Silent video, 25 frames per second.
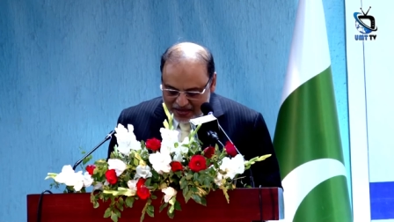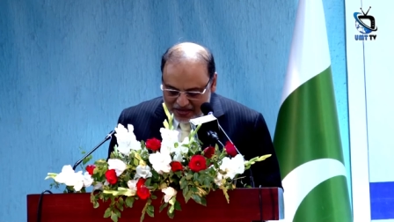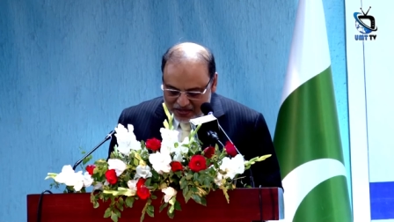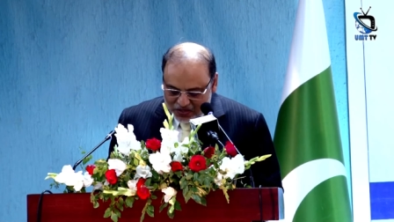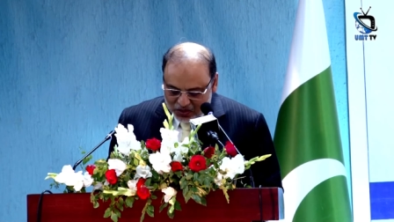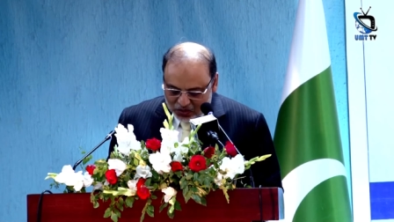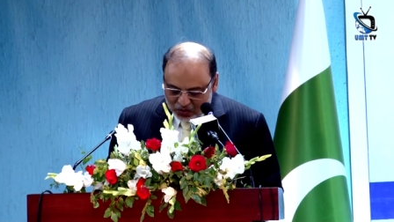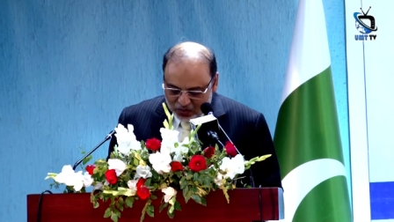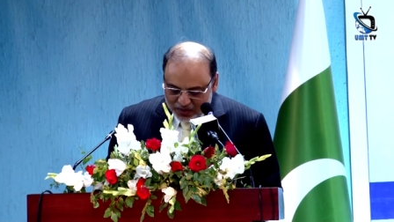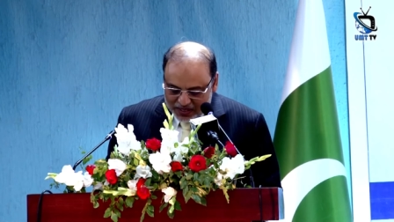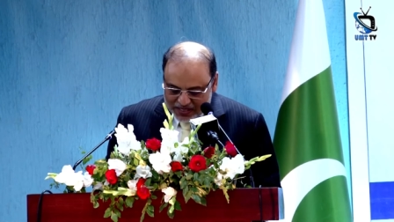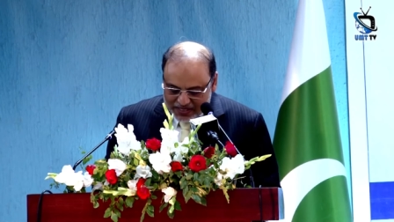
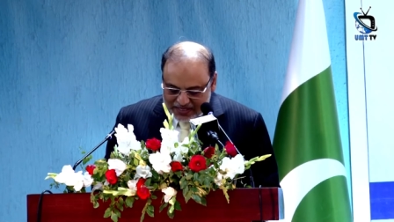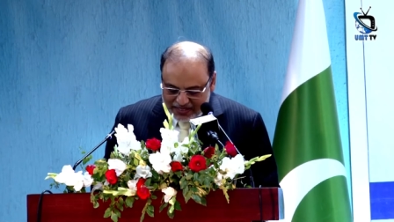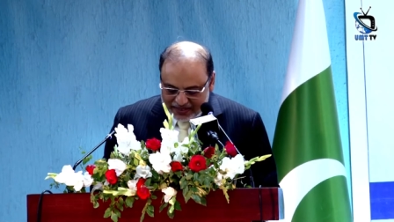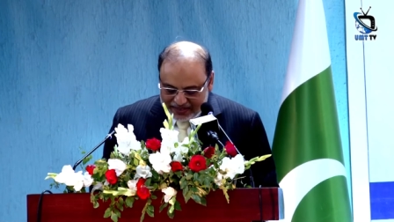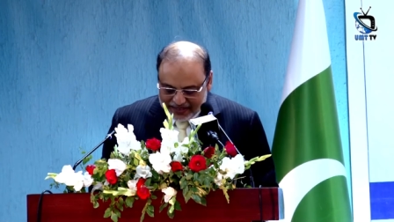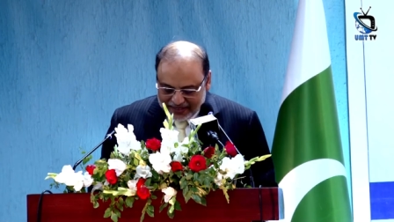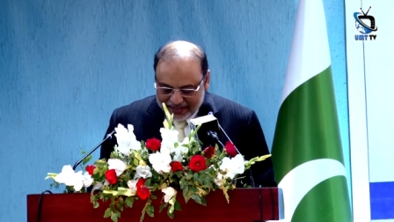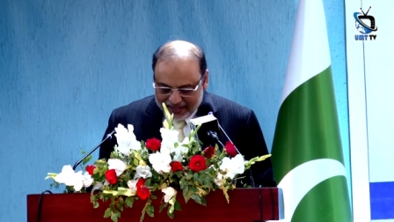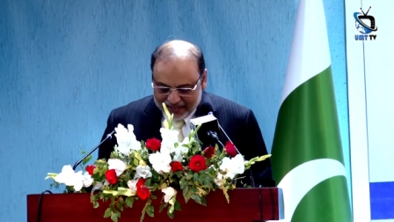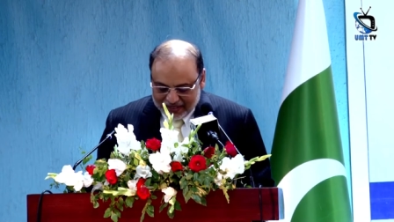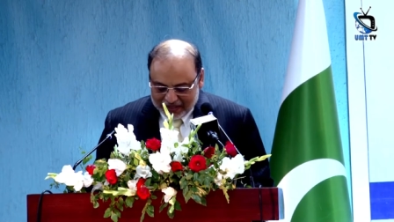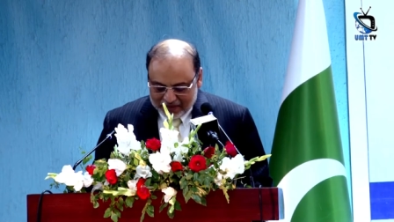So once
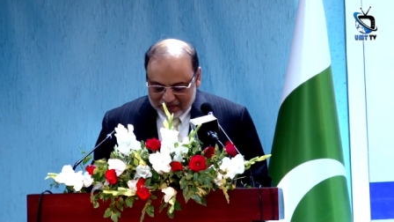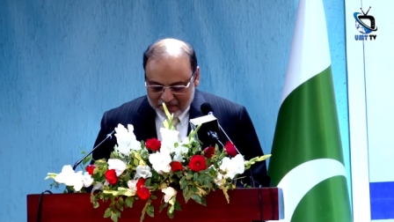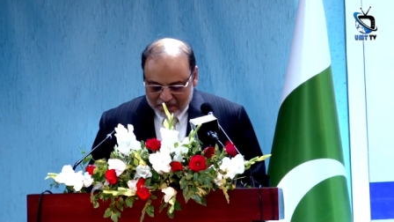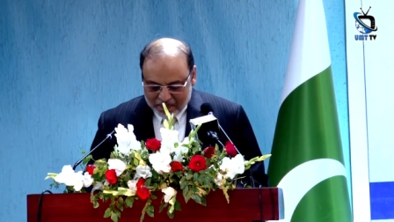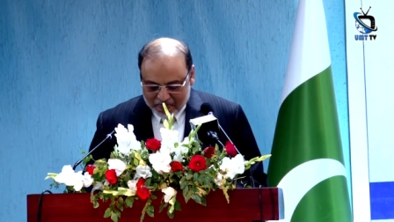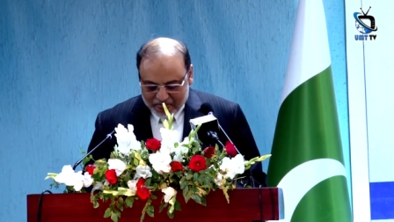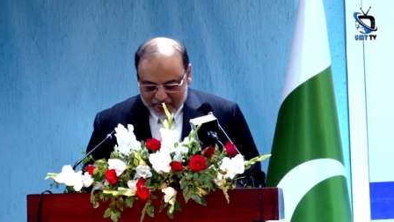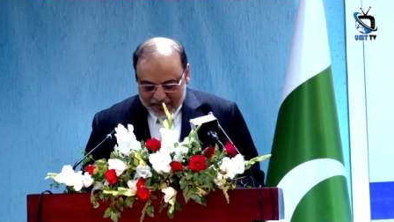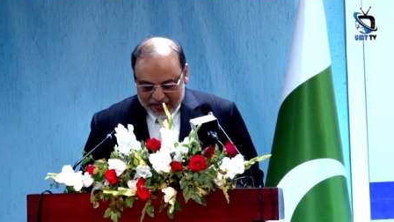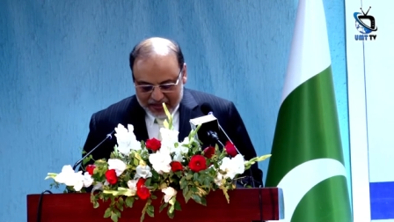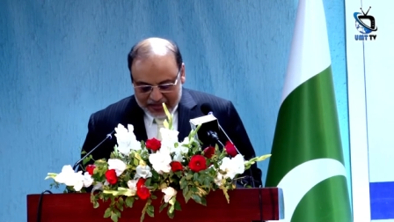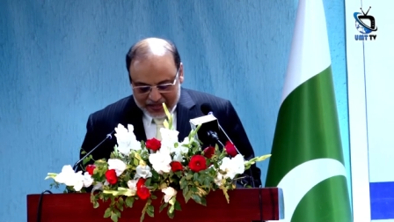again,
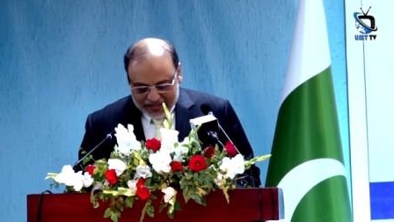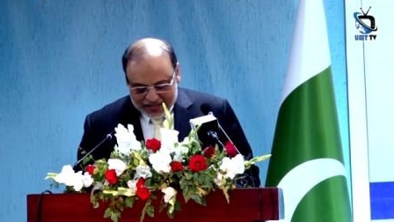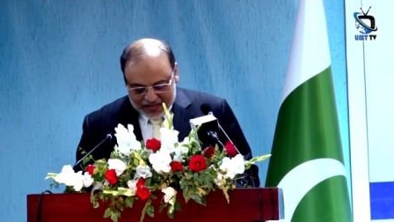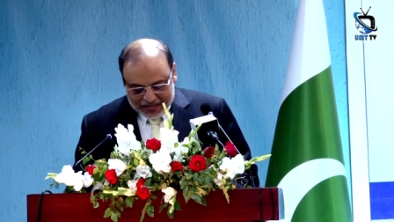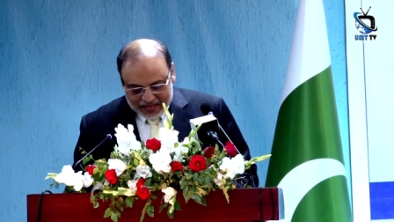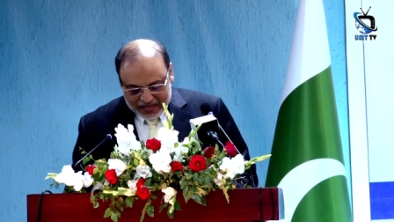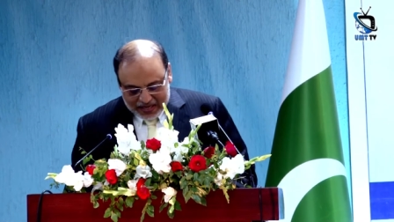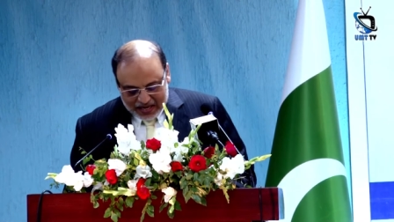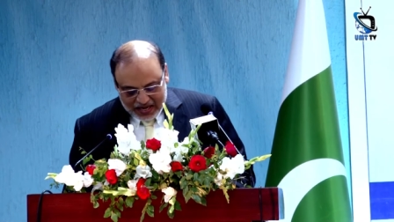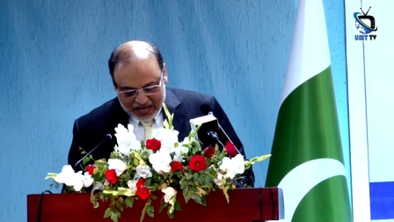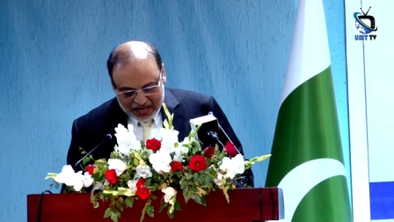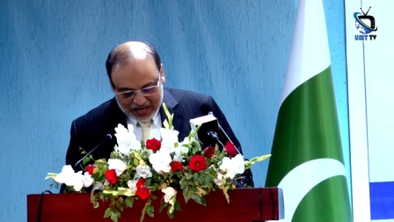
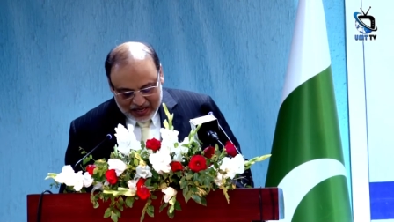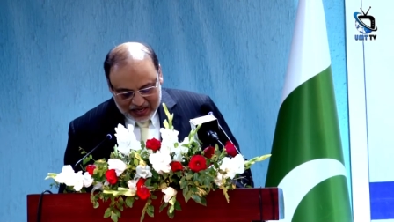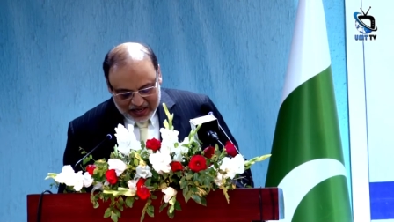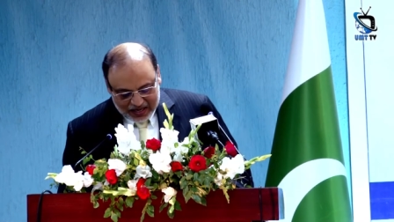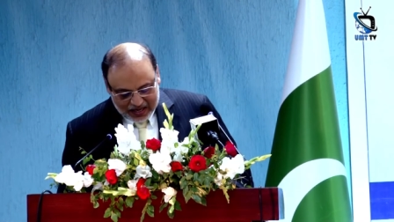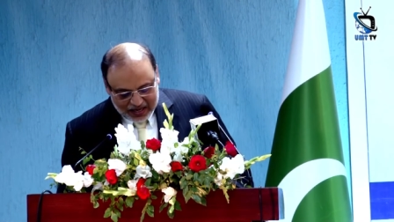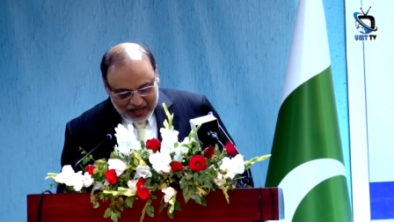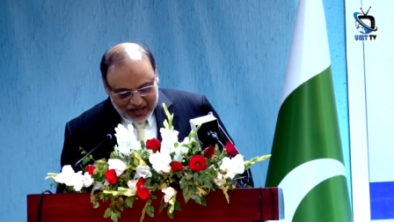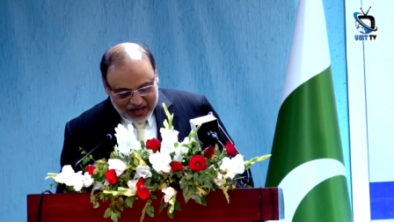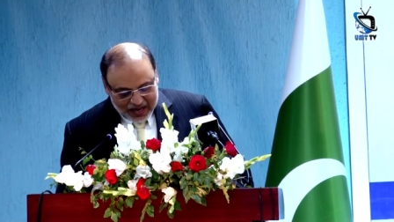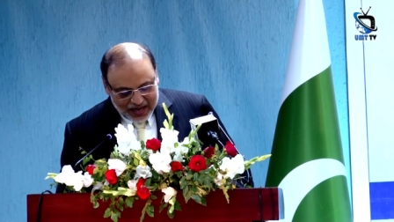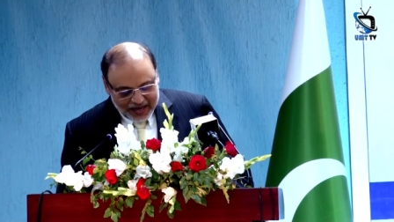
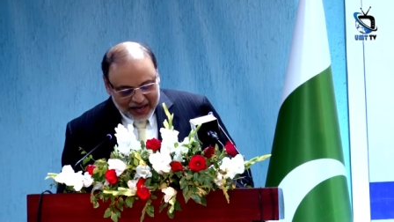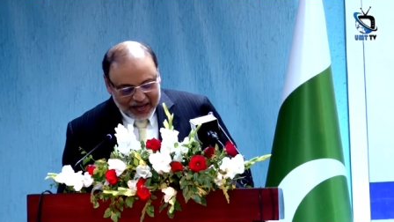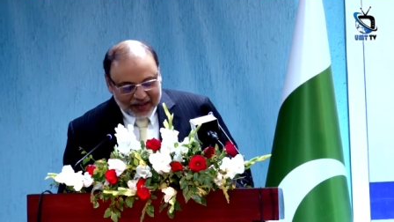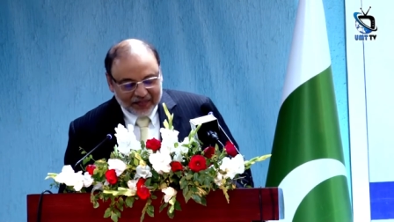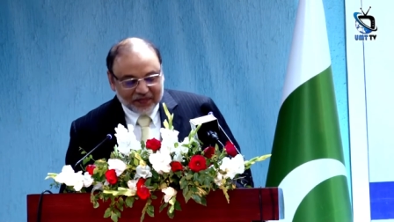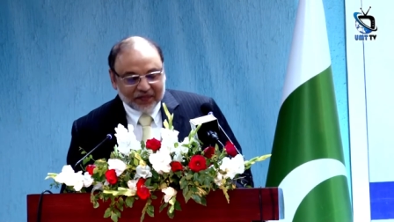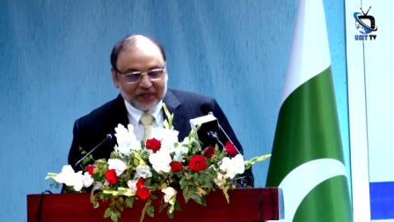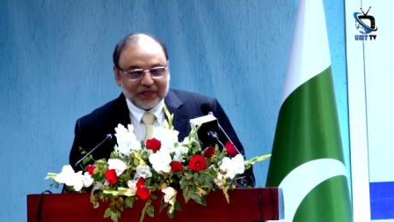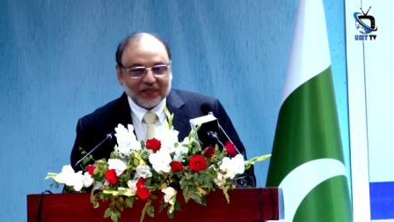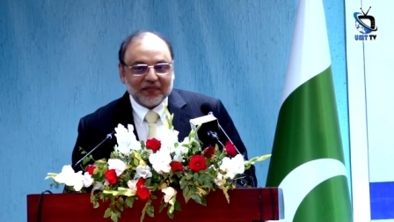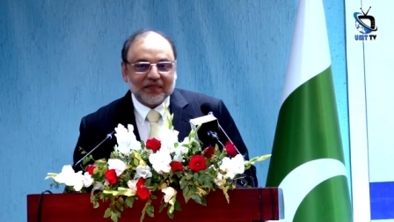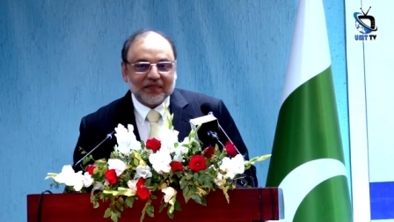uh, I have